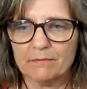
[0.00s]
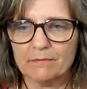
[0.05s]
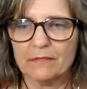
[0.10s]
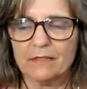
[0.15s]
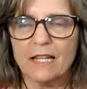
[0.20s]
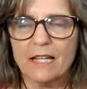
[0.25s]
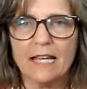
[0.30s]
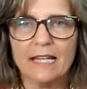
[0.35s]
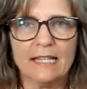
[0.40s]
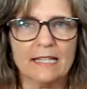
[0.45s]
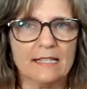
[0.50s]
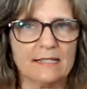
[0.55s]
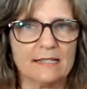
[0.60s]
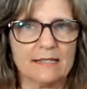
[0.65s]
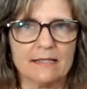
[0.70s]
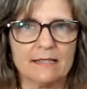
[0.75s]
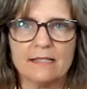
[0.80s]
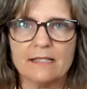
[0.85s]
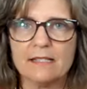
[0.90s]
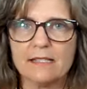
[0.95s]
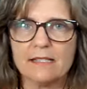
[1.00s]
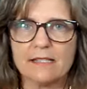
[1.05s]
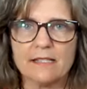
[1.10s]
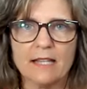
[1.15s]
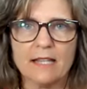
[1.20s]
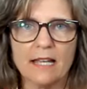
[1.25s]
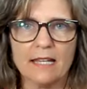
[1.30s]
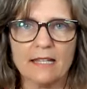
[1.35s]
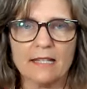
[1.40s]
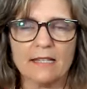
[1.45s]
likes and
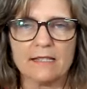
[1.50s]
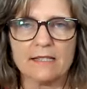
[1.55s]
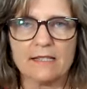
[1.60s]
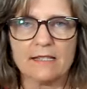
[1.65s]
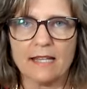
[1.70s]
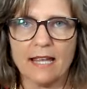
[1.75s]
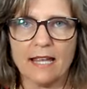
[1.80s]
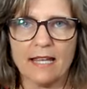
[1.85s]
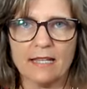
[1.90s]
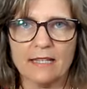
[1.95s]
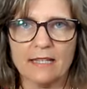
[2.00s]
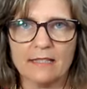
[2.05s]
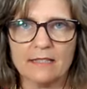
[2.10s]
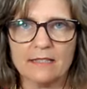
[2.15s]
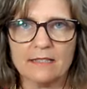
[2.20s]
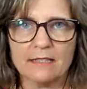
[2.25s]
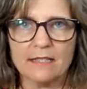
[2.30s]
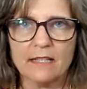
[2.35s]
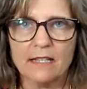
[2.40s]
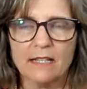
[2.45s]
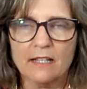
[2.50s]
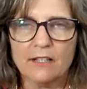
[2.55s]
dislikes and